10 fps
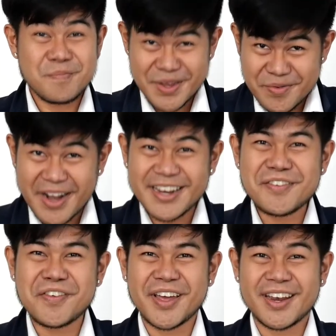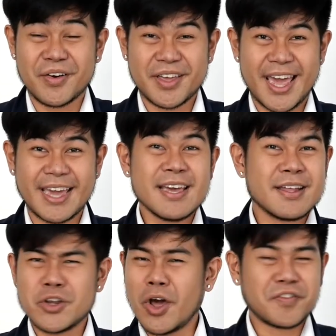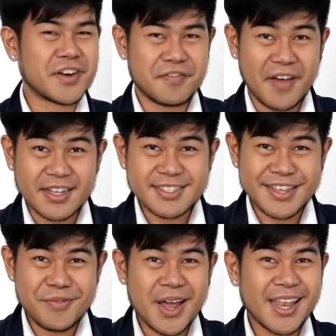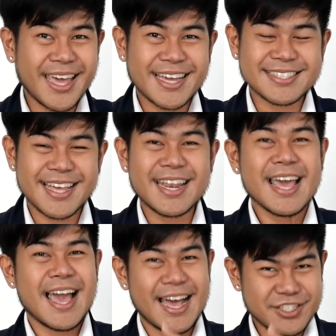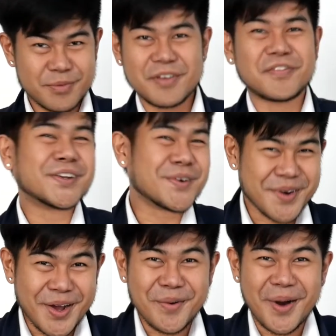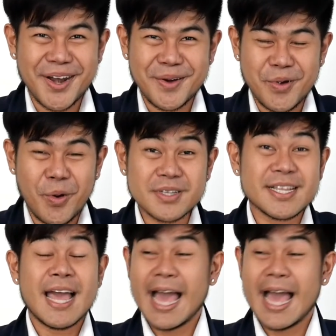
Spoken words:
Be ready for it, okay? Not for the fantasy one, like I said, has to be for the real one, of course.